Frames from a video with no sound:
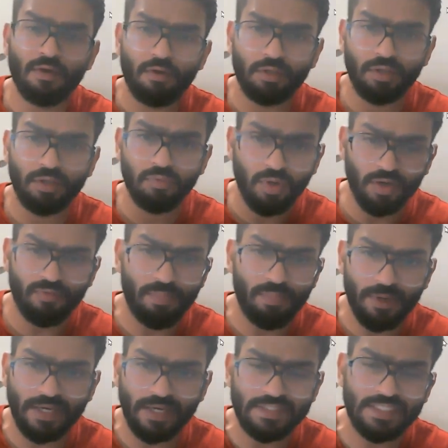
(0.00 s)
The word
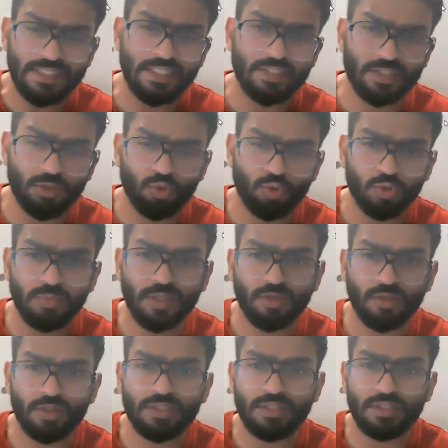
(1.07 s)
weaponizing is used
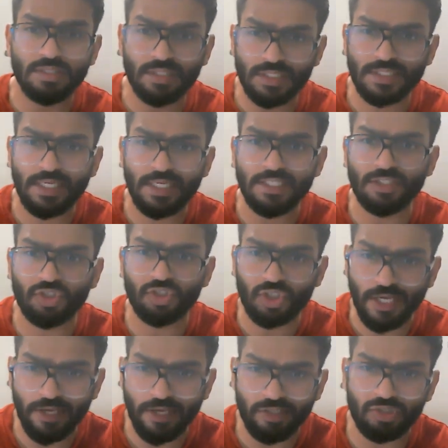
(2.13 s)
because this can
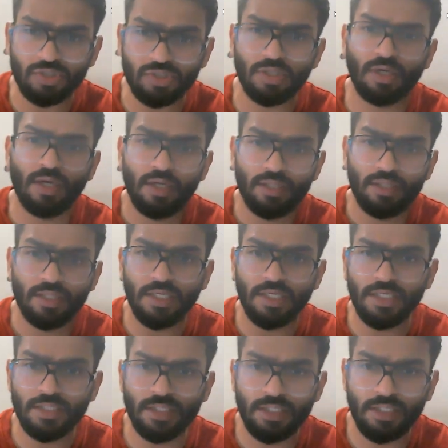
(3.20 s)
change
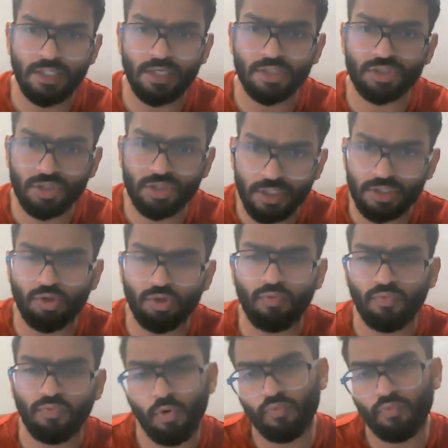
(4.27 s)
the histories
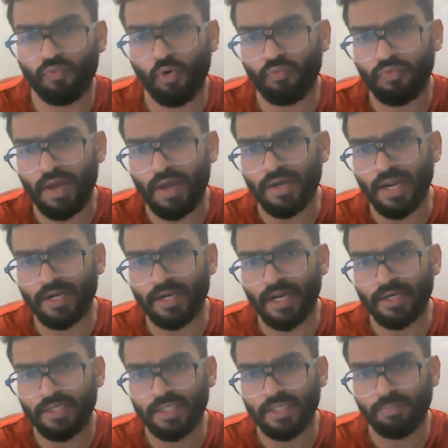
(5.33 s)
of
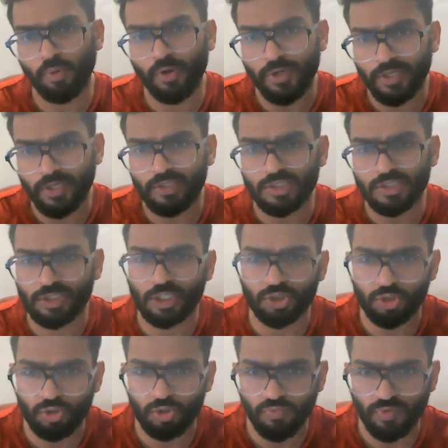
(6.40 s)
and the political
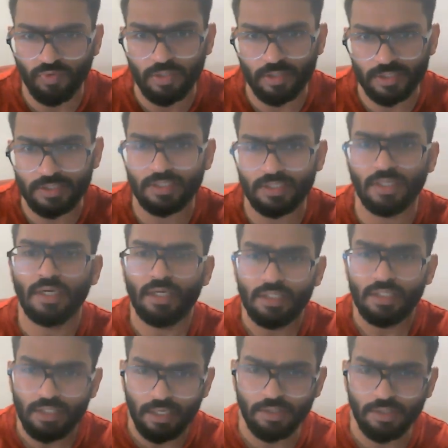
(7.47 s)
structures of countries.
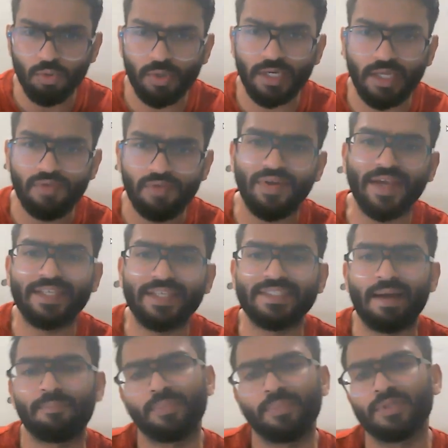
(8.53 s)
And you can give
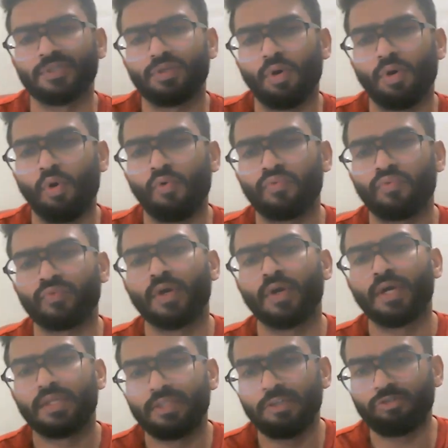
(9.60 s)
examples of
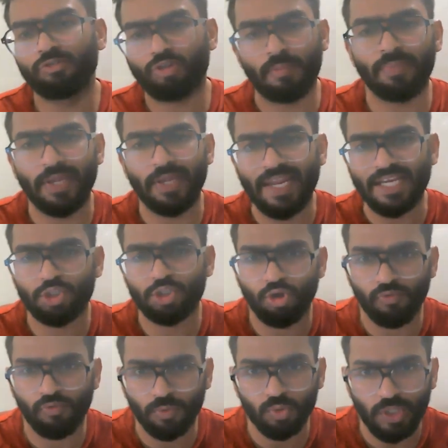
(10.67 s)
the Trump election
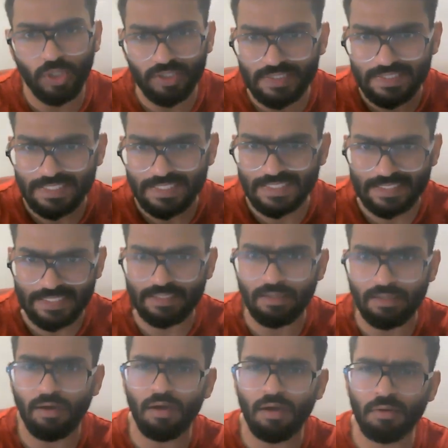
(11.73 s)
of
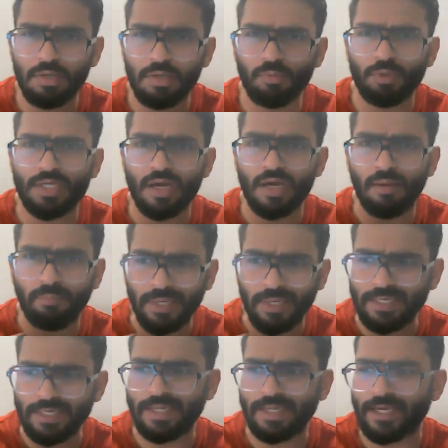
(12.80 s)
2016. It was a
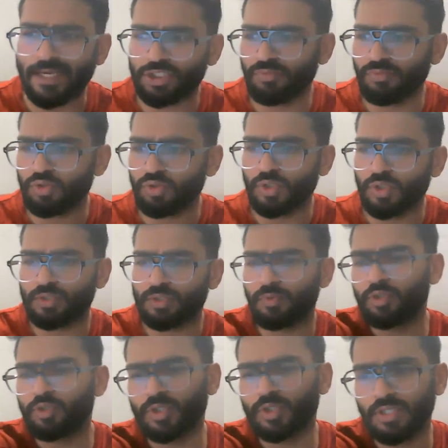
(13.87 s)
complete election which
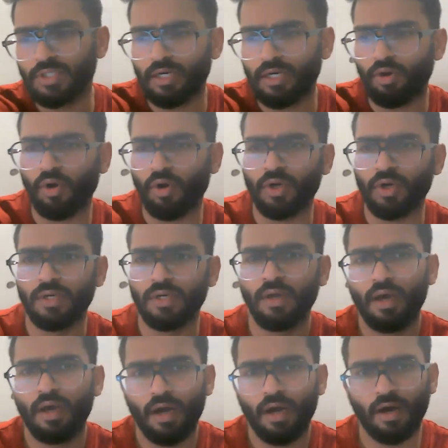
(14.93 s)
was run on
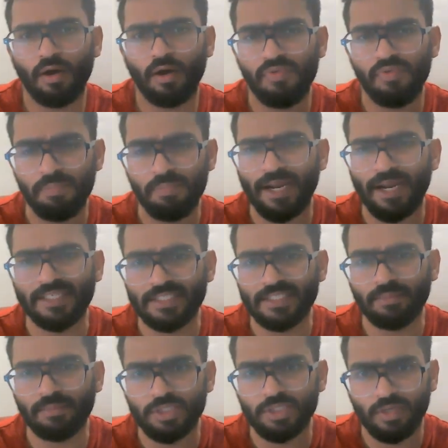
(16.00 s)
weaponizing
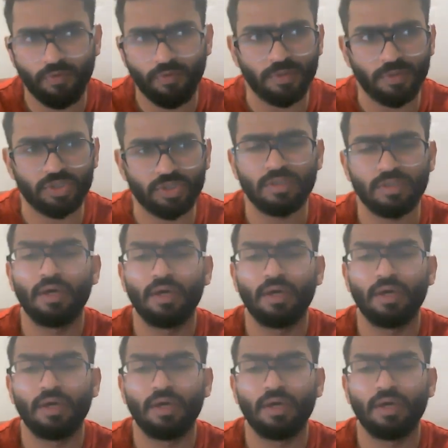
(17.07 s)
misinformation.